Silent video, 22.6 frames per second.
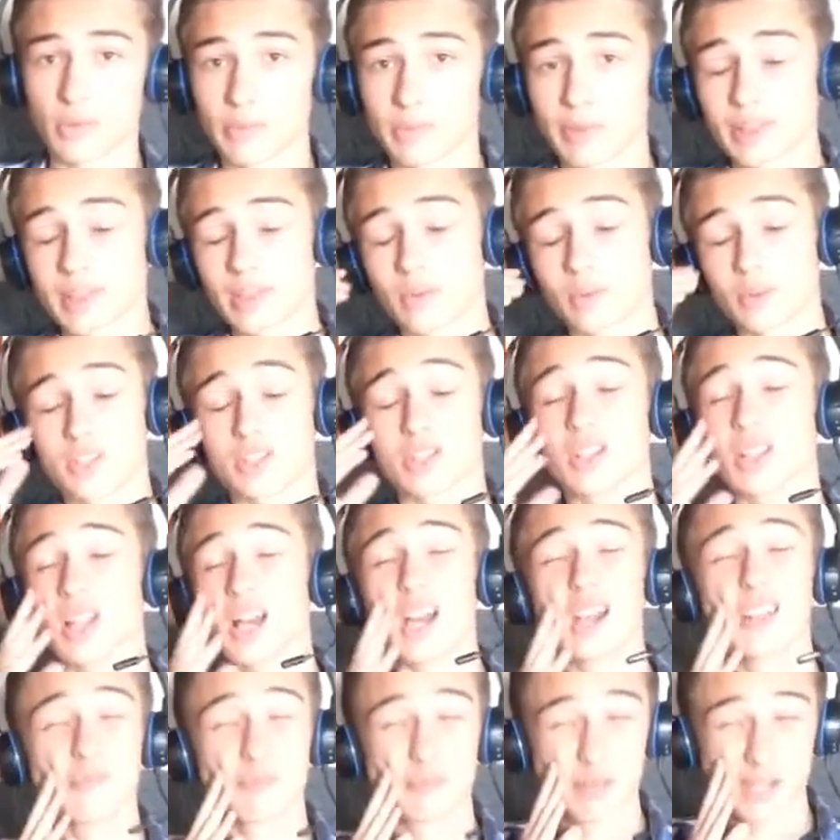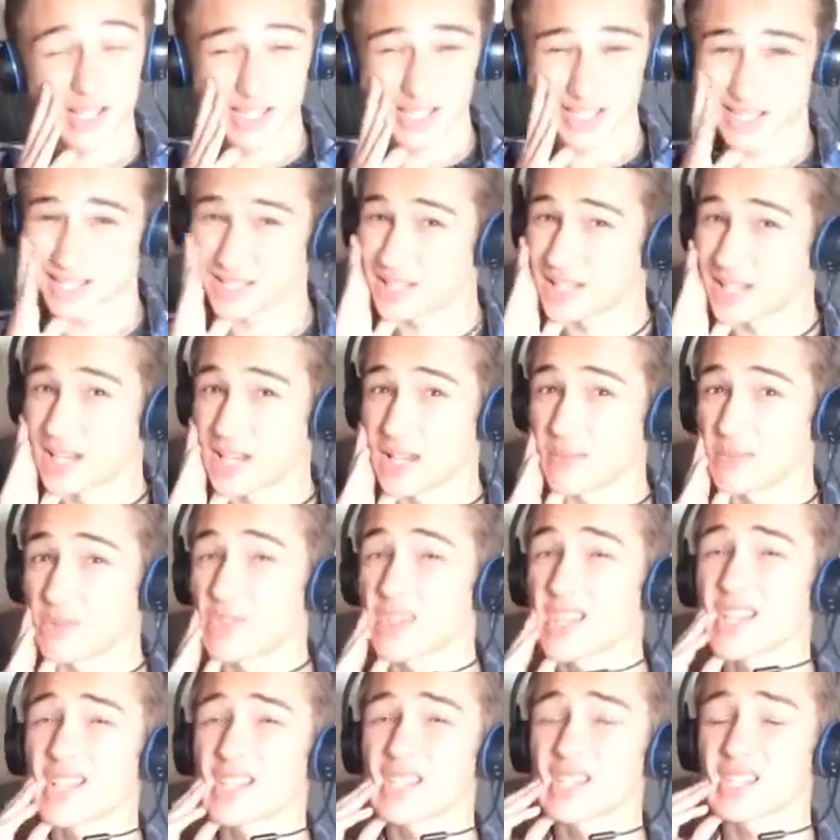But there was a lot of bugs in the game, so
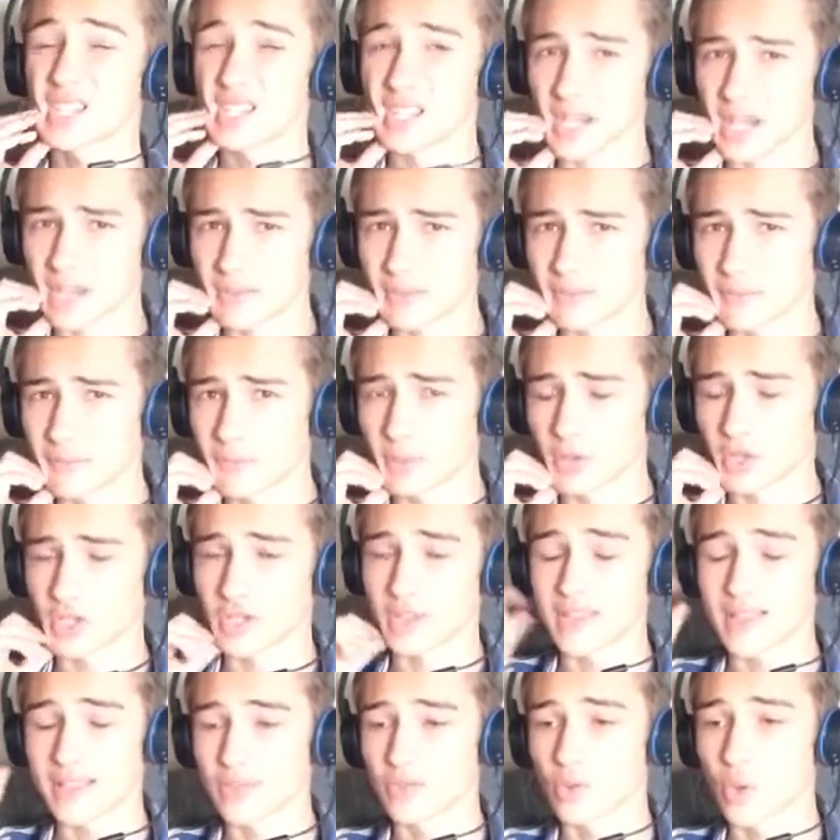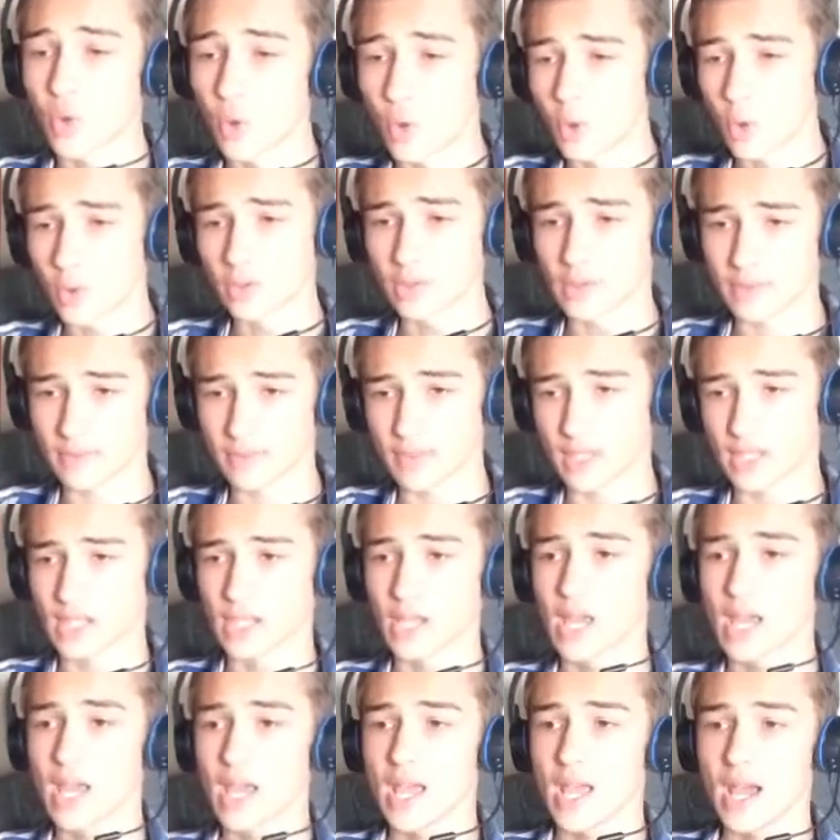that's kind of unfortunate. That's the only thing
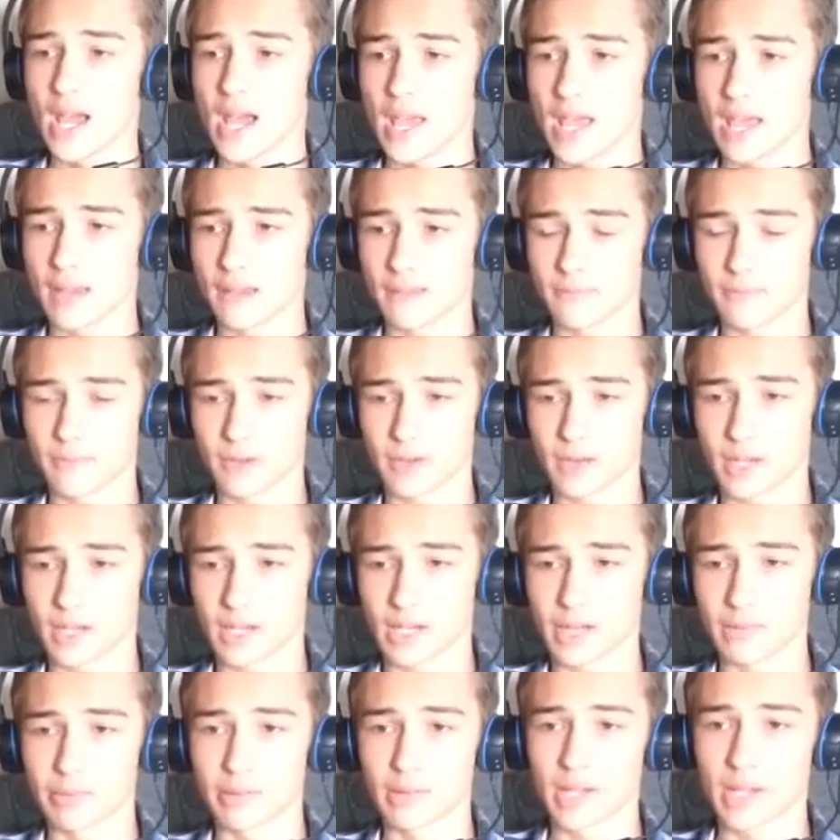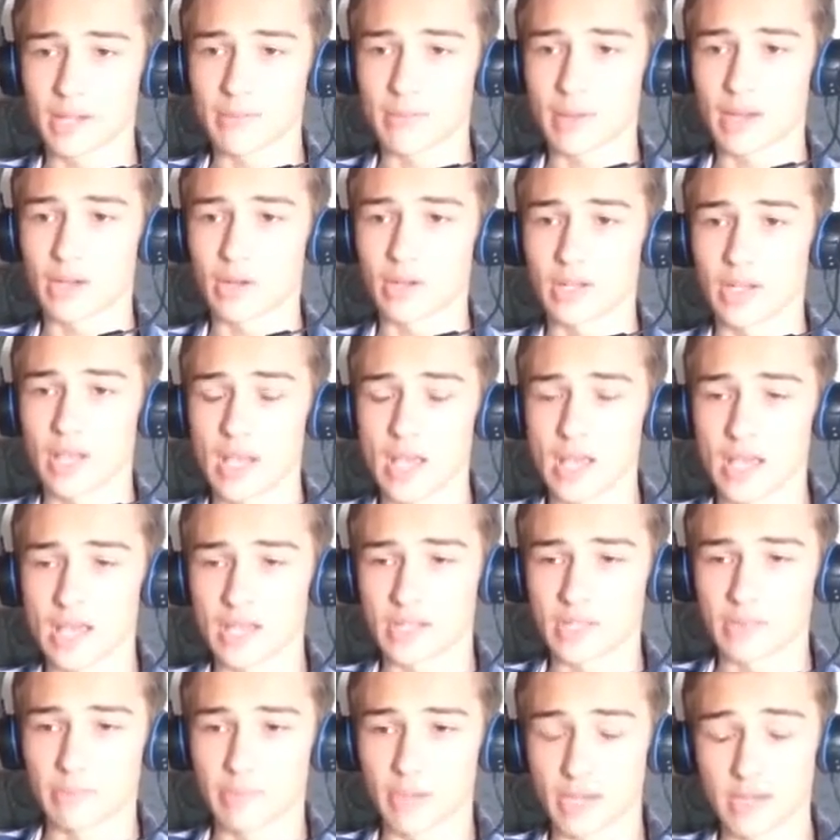I have a complaint about is
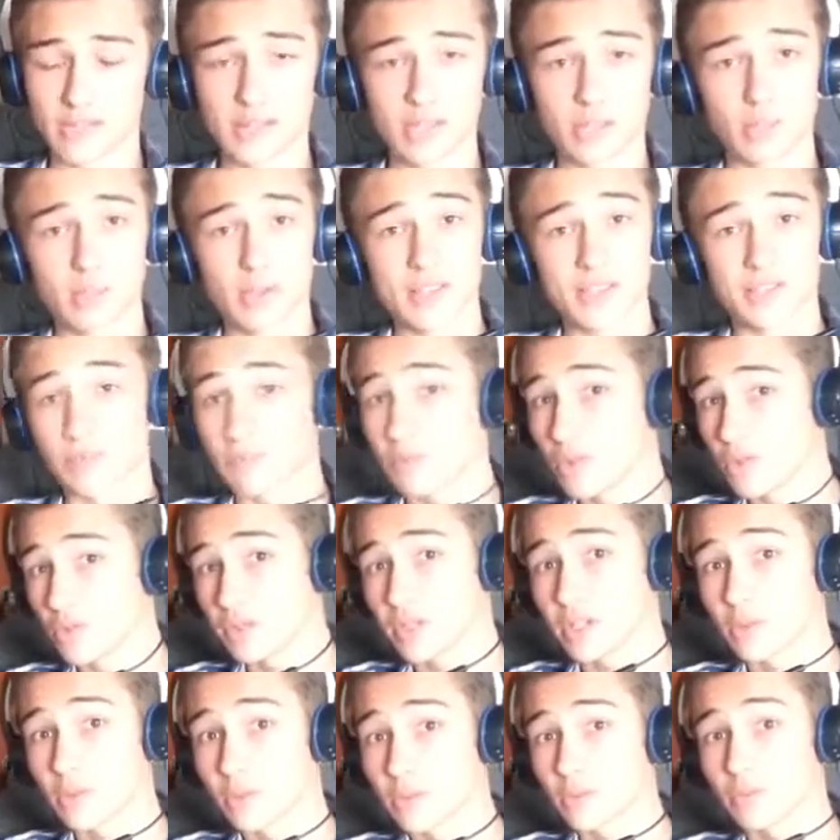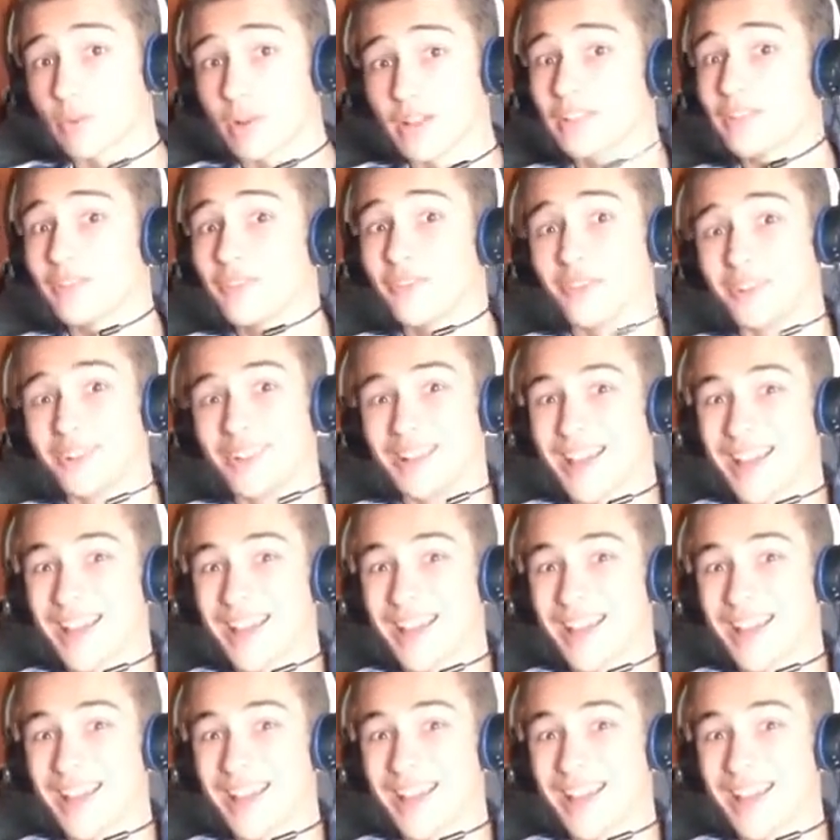the bugs. Otherwise, the music was wonderful.